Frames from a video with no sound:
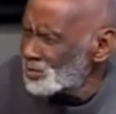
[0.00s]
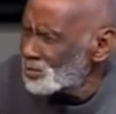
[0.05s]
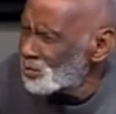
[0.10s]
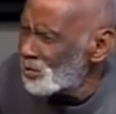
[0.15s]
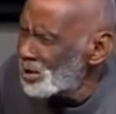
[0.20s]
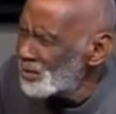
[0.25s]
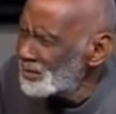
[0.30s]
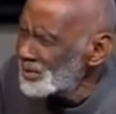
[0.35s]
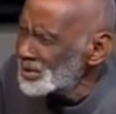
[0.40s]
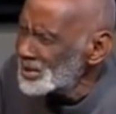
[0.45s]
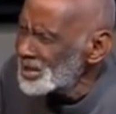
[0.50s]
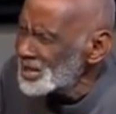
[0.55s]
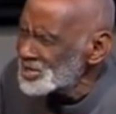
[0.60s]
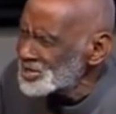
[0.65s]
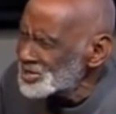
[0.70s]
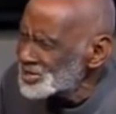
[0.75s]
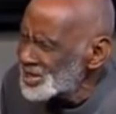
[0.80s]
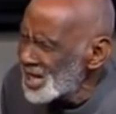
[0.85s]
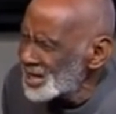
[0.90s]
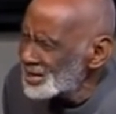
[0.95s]
the woman
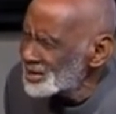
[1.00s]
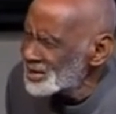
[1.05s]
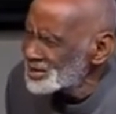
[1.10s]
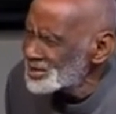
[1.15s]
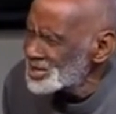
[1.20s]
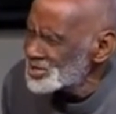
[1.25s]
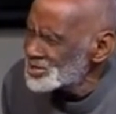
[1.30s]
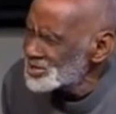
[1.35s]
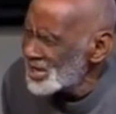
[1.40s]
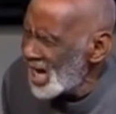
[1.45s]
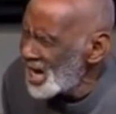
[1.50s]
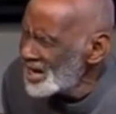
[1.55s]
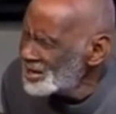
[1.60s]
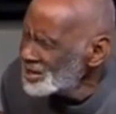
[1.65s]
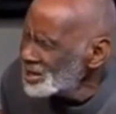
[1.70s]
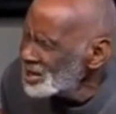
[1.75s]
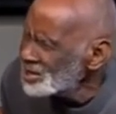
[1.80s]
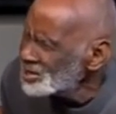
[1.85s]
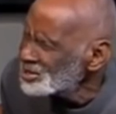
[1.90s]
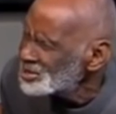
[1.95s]
that set the
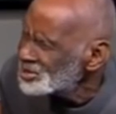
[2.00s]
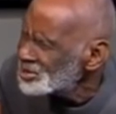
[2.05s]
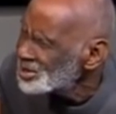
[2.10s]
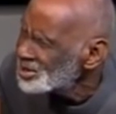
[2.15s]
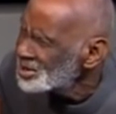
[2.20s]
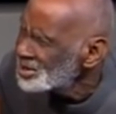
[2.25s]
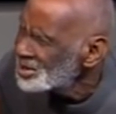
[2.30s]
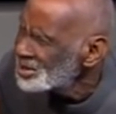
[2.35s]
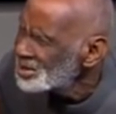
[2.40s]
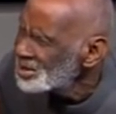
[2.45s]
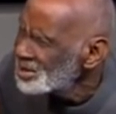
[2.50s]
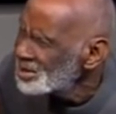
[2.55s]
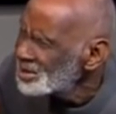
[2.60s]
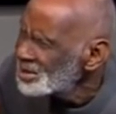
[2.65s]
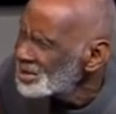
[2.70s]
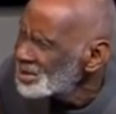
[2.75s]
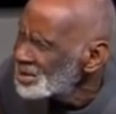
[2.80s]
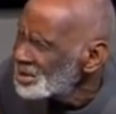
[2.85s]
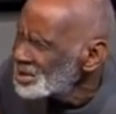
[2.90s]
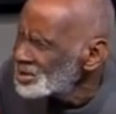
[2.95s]
standards.
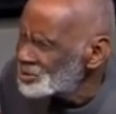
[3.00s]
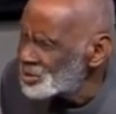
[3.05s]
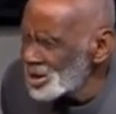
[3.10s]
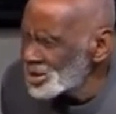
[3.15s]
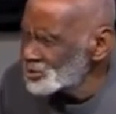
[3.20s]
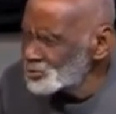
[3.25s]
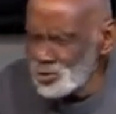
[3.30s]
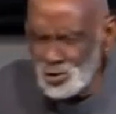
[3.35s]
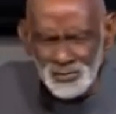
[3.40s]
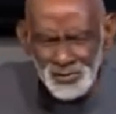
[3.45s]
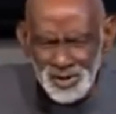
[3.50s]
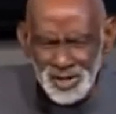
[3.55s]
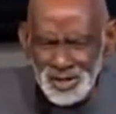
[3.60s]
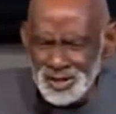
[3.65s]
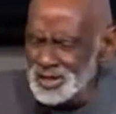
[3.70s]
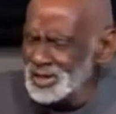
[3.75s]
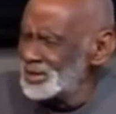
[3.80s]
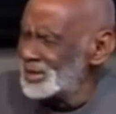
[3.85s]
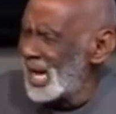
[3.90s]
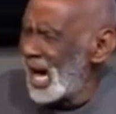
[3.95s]
This woman
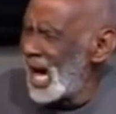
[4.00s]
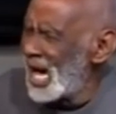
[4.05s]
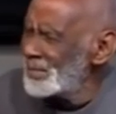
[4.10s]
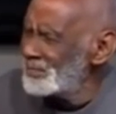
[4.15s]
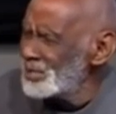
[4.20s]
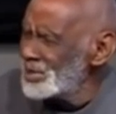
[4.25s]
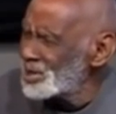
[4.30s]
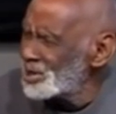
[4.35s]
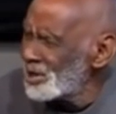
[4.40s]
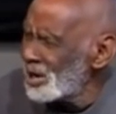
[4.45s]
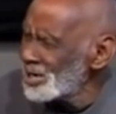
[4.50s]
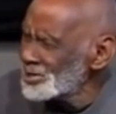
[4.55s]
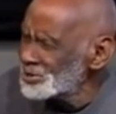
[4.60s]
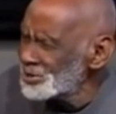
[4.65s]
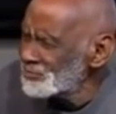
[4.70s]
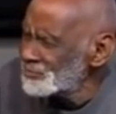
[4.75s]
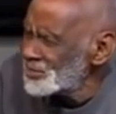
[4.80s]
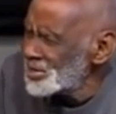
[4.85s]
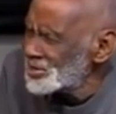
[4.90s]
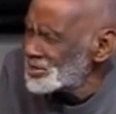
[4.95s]
didn't die
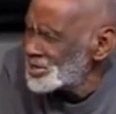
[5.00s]
because of